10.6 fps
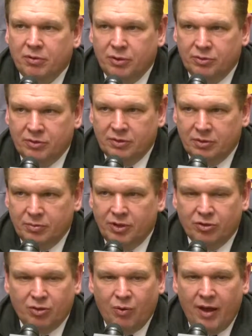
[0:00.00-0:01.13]
of losing. We
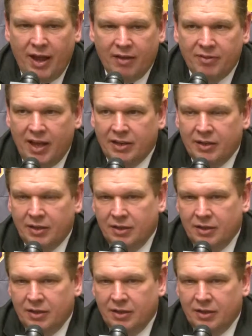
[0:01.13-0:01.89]
just don't have that.